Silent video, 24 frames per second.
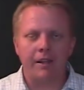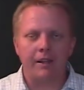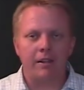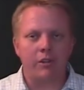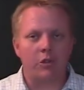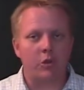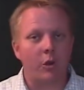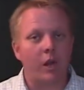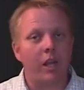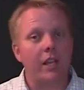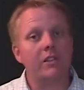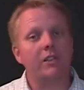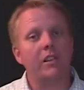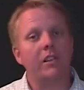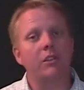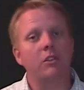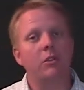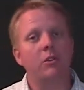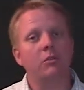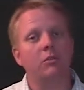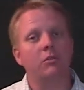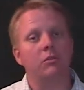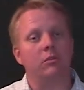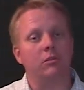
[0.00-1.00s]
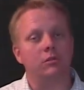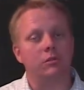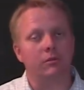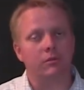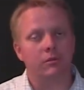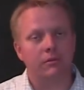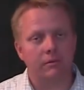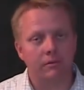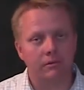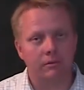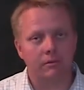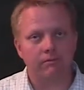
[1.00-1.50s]
Sir Isaac Newton,
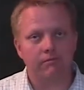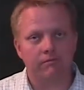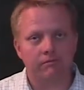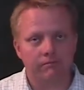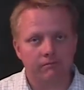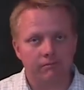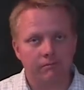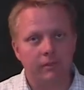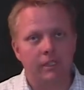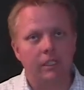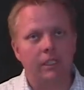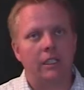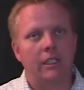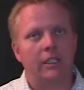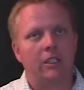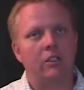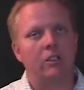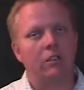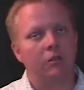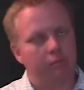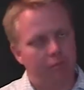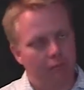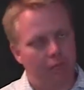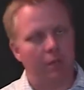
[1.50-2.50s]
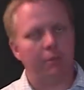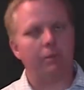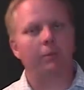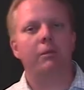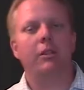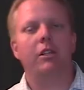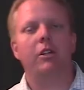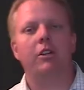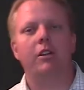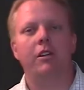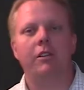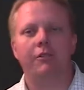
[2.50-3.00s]
you've
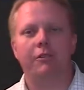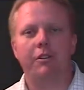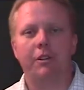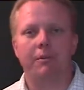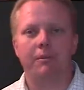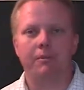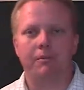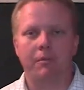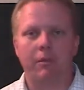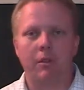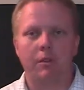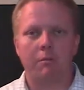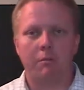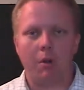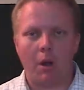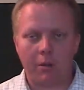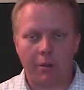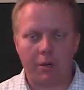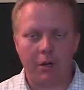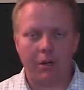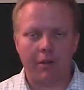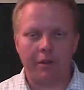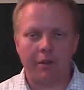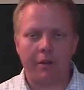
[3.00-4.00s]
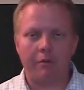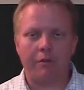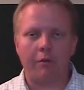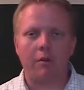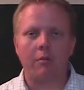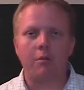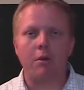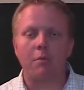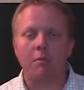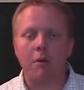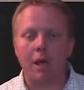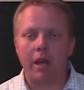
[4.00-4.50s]
probably heard of him. You've probably heard of him
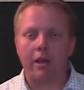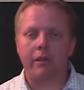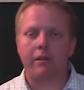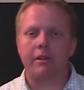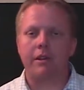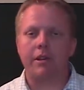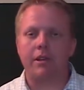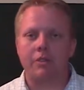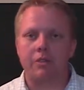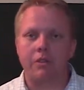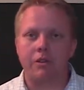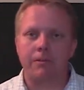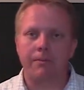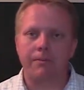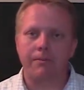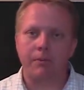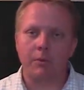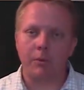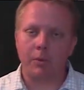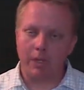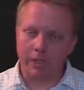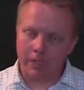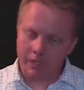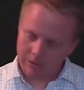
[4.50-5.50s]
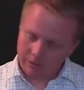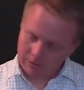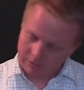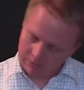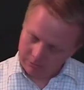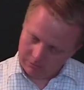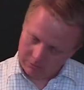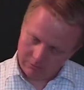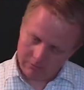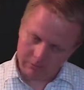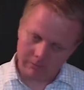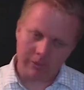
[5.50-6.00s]
from your math teacher. Well,
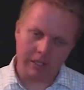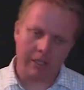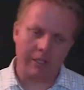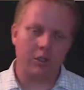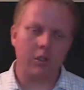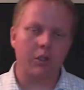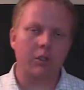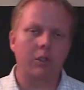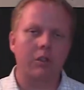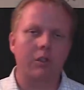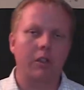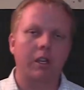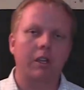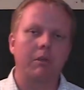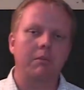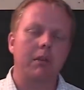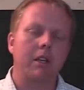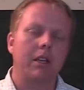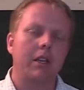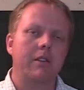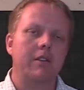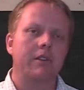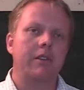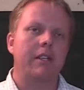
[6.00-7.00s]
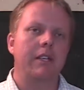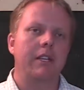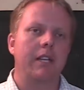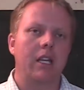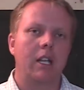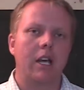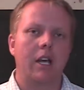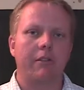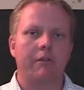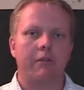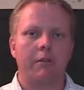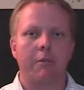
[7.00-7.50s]
that's a good thing because he did a
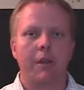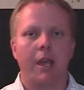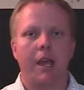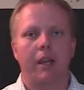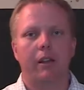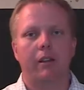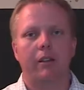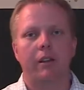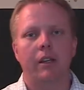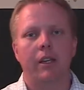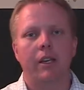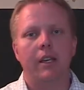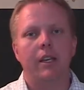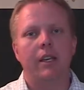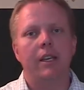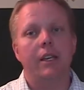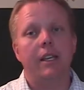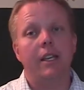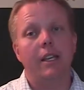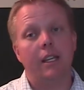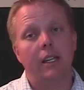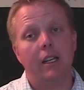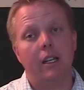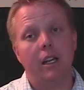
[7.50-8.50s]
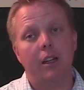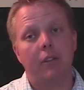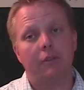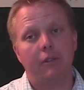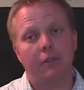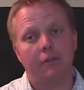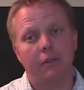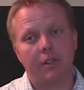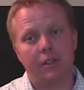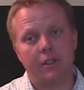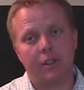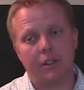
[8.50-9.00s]
lot for math. He did a lot for
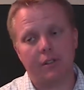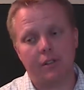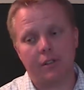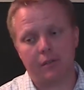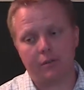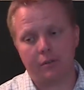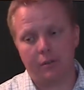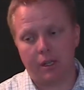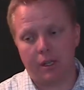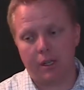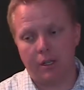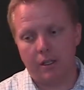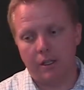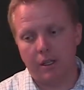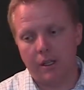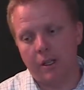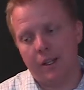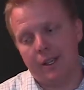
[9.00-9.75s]
physics as well.